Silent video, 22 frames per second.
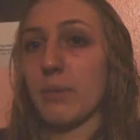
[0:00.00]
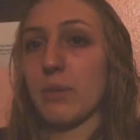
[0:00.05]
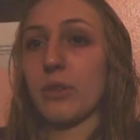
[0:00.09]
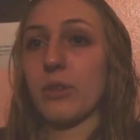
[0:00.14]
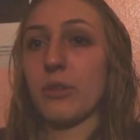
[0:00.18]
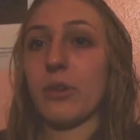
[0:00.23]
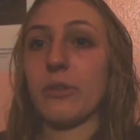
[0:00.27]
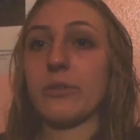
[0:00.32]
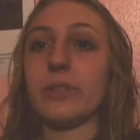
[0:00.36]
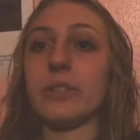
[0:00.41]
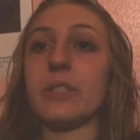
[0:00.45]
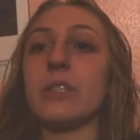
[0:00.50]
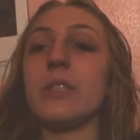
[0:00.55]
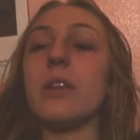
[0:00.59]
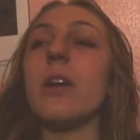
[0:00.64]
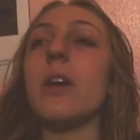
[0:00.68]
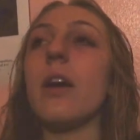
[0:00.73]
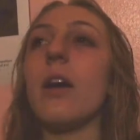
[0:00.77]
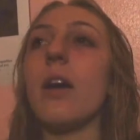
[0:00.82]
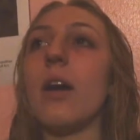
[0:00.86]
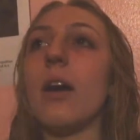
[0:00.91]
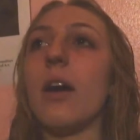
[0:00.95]
of Thrones,
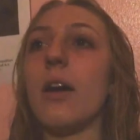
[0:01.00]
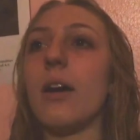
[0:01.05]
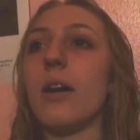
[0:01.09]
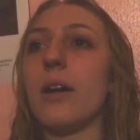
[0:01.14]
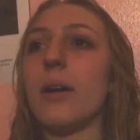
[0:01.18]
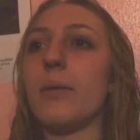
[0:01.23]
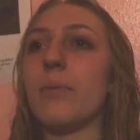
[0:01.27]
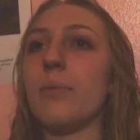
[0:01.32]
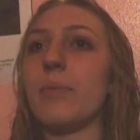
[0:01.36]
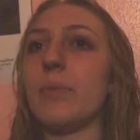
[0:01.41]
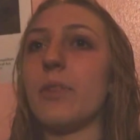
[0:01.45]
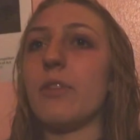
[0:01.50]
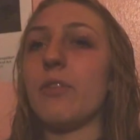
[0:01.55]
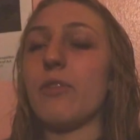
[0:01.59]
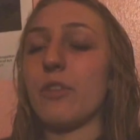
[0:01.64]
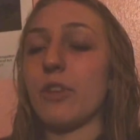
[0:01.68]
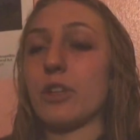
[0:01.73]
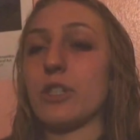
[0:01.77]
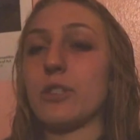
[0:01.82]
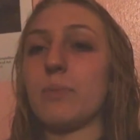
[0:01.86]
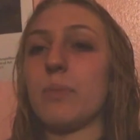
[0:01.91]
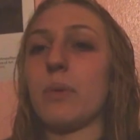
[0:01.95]
the
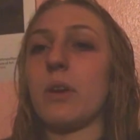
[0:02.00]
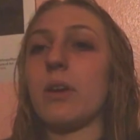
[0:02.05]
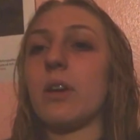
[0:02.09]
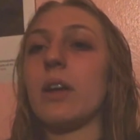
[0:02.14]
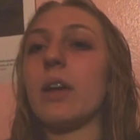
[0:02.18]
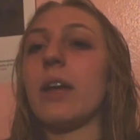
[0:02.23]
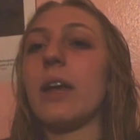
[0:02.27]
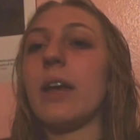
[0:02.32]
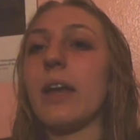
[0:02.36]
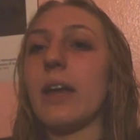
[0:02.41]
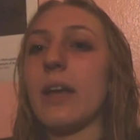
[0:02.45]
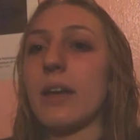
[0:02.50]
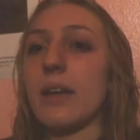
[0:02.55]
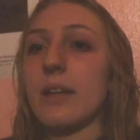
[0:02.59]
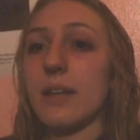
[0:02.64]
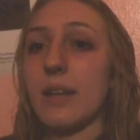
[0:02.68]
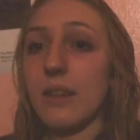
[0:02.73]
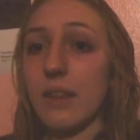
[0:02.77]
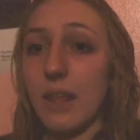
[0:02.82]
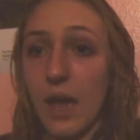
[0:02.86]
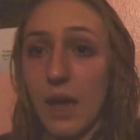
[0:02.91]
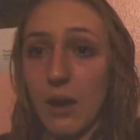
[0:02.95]
first book,
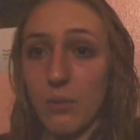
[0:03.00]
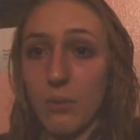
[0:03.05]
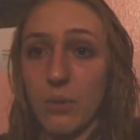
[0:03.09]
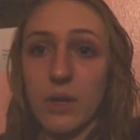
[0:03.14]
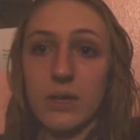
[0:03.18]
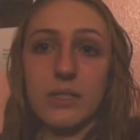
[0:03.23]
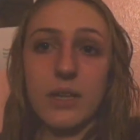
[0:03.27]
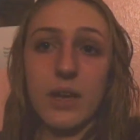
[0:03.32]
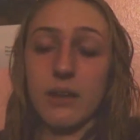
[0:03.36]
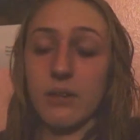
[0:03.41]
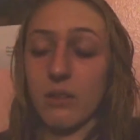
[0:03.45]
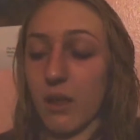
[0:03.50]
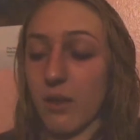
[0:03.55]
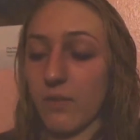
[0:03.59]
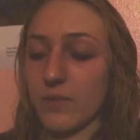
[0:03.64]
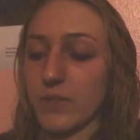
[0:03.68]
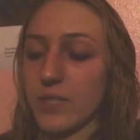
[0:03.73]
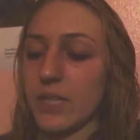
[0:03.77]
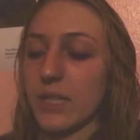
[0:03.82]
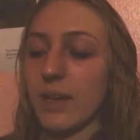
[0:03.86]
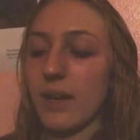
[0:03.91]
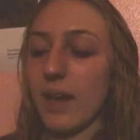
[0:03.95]
and that was, I
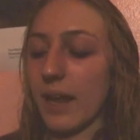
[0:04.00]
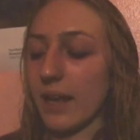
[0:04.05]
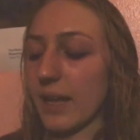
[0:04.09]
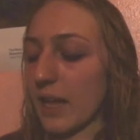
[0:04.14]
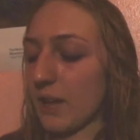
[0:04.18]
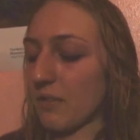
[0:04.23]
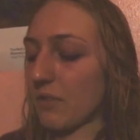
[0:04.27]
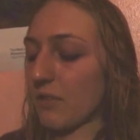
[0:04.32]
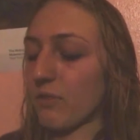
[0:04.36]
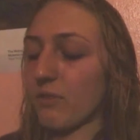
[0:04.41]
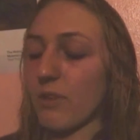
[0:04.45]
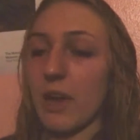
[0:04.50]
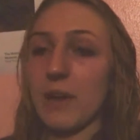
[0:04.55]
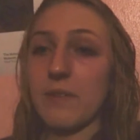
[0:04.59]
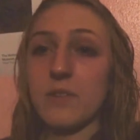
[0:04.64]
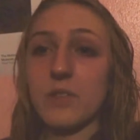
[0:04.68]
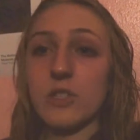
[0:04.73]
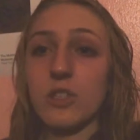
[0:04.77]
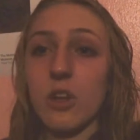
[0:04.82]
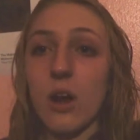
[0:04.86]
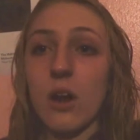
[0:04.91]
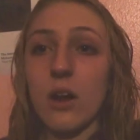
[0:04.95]
loved it. I gave it 5
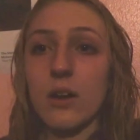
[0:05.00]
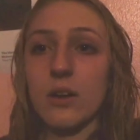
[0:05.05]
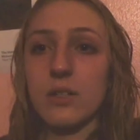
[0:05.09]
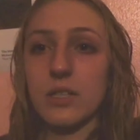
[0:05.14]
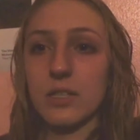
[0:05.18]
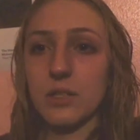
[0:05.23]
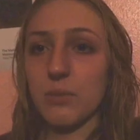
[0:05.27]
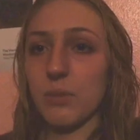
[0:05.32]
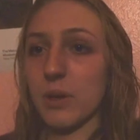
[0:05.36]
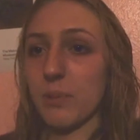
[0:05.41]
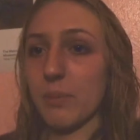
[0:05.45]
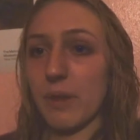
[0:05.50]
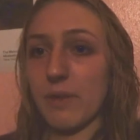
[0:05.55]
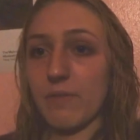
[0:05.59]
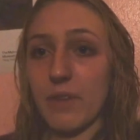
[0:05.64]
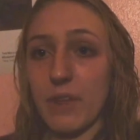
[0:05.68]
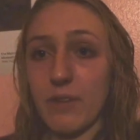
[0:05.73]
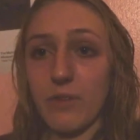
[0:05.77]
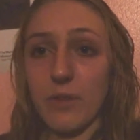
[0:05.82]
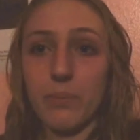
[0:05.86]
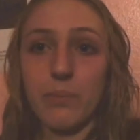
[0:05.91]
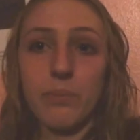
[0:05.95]
stars. It's one of my
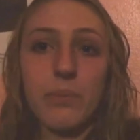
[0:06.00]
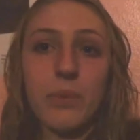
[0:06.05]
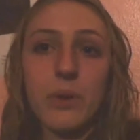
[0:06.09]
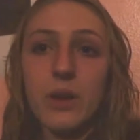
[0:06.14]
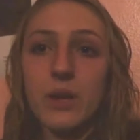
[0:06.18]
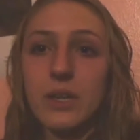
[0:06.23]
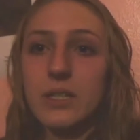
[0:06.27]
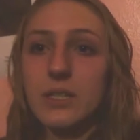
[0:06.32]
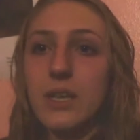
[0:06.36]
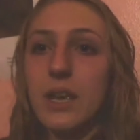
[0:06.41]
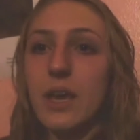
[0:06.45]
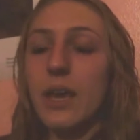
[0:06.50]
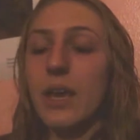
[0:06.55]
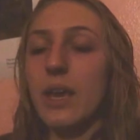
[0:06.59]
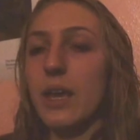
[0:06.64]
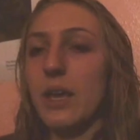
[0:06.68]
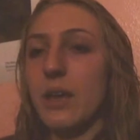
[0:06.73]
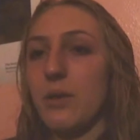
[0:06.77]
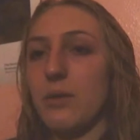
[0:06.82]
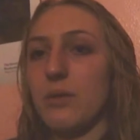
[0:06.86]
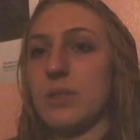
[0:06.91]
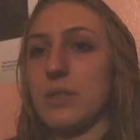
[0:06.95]
favorite books.
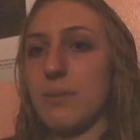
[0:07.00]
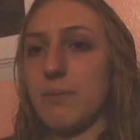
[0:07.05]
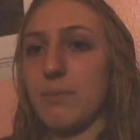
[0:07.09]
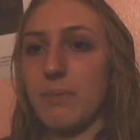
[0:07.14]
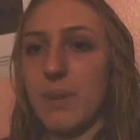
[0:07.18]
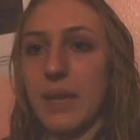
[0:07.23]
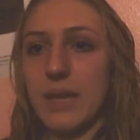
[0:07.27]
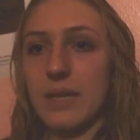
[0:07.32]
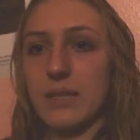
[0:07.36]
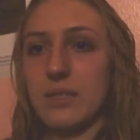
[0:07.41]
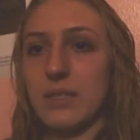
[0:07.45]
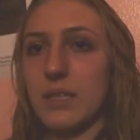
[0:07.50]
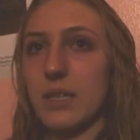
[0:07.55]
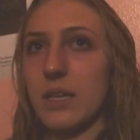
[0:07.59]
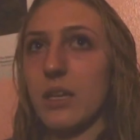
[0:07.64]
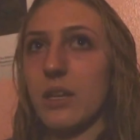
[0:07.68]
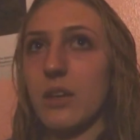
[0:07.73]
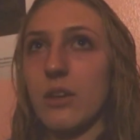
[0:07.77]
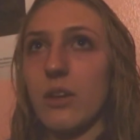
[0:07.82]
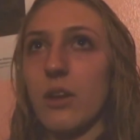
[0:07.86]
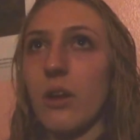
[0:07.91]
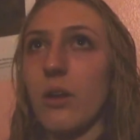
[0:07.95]
It was
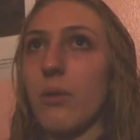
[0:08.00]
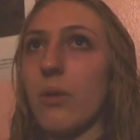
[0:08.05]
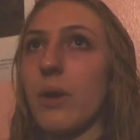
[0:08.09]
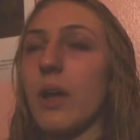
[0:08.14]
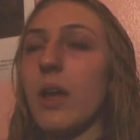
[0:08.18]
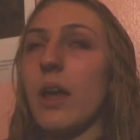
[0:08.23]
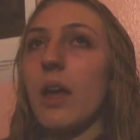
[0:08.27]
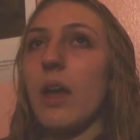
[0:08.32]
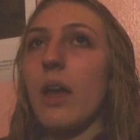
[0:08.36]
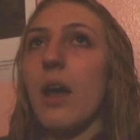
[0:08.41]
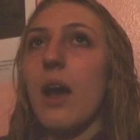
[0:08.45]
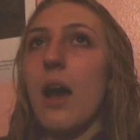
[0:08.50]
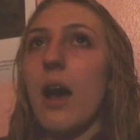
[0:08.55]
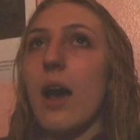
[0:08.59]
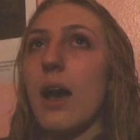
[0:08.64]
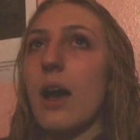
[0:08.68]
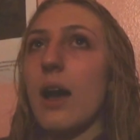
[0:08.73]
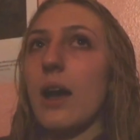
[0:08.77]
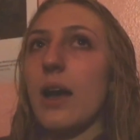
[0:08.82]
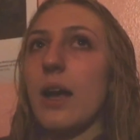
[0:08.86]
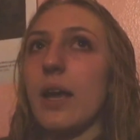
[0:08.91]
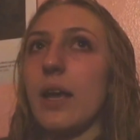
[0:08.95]
amazing.
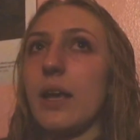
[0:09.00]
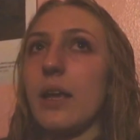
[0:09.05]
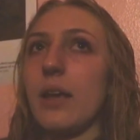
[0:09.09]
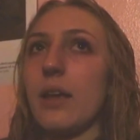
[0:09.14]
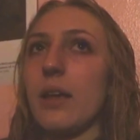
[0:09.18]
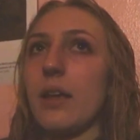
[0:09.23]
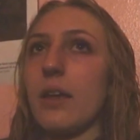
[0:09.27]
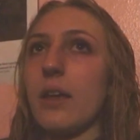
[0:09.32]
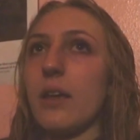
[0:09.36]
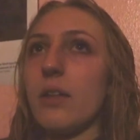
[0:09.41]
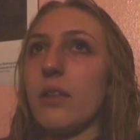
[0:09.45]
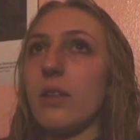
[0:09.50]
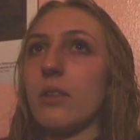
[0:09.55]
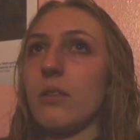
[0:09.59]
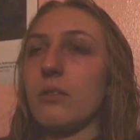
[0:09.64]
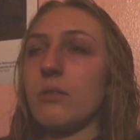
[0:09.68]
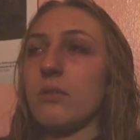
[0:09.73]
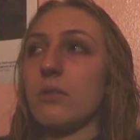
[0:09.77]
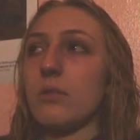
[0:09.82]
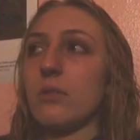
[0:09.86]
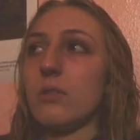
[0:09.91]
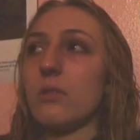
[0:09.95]
I
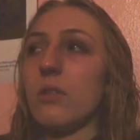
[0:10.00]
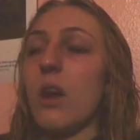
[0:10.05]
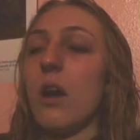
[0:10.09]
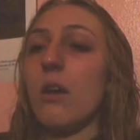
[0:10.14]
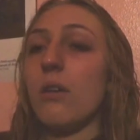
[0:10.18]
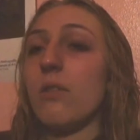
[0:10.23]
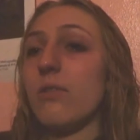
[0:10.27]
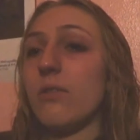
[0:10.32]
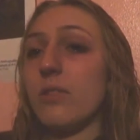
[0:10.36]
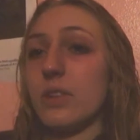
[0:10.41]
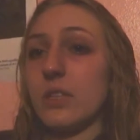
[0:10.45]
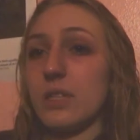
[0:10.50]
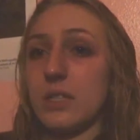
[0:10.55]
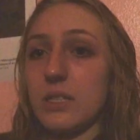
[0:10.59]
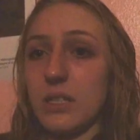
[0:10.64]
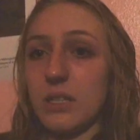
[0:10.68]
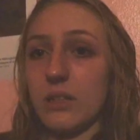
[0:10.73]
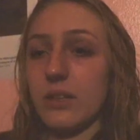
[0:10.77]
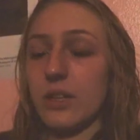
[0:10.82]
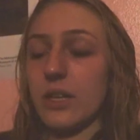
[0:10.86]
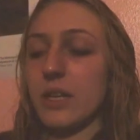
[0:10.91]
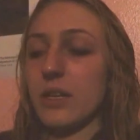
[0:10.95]
love this
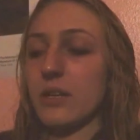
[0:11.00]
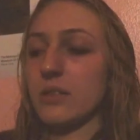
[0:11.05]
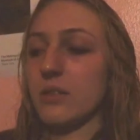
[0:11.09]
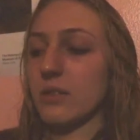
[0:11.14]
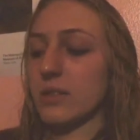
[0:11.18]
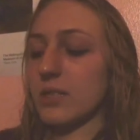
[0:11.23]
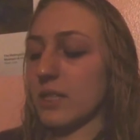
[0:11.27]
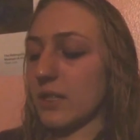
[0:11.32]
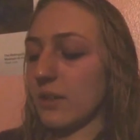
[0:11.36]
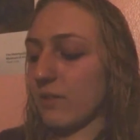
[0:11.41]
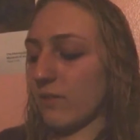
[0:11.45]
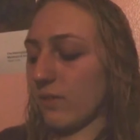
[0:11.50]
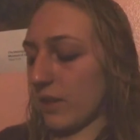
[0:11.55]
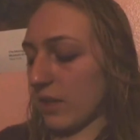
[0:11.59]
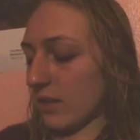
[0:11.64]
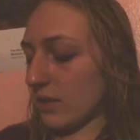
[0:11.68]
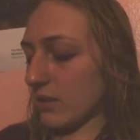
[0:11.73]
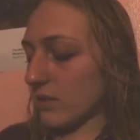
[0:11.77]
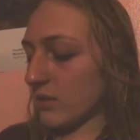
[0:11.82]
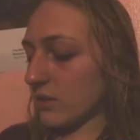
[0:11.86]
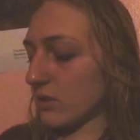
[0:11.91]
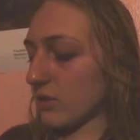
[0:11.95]
series on
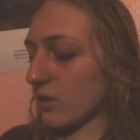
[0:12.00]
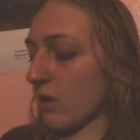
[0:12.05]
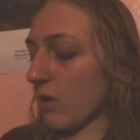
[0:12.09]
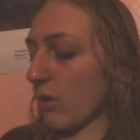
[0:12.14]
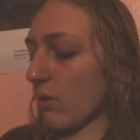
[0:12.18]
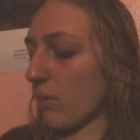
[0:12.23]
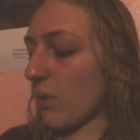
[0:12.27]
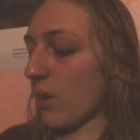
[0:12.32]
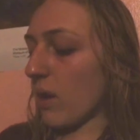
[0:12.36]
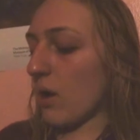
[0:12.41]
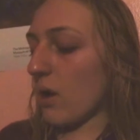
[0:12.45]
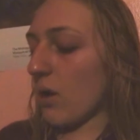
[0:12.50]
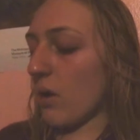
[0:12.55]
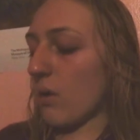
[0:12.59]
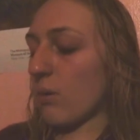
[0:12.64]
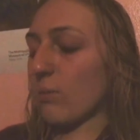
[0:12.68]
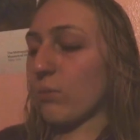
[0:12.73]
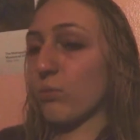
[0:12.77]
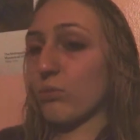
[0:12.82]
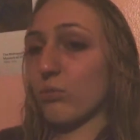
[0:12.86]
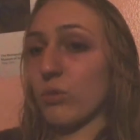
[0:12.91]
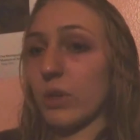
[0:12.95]
TV, so
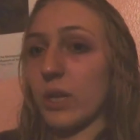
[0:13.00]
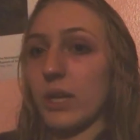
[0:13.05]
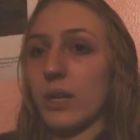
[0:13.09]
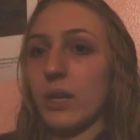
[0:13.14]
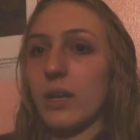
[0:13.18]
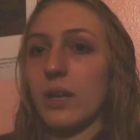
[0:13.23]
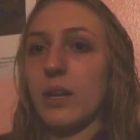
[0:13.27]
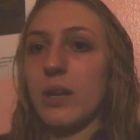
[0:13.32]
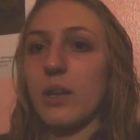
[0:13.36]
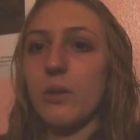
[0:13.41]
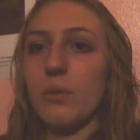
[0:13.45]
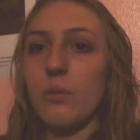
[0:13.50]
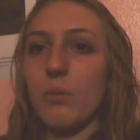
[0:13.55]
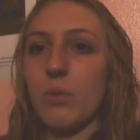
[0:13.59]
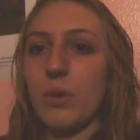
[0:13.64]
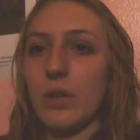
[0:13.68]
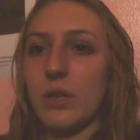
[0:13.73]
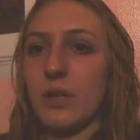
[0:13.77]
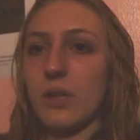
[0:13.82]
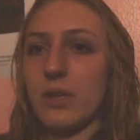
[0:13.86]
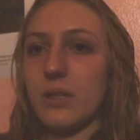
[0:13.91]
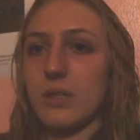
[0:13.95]
reading it
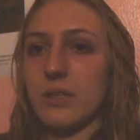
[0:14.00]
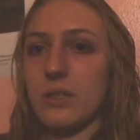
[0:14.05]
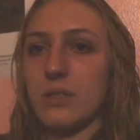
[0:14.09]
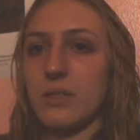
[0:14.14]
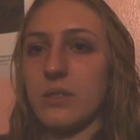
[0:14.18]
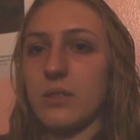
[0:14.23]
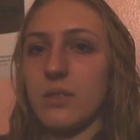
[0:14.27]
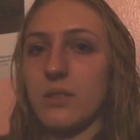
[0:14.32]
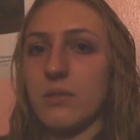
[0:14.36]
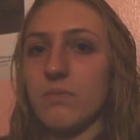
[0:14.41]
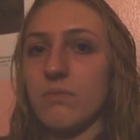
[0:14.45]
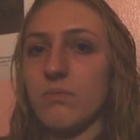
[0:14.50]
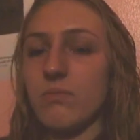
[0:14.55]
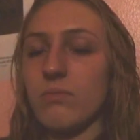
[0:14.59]
was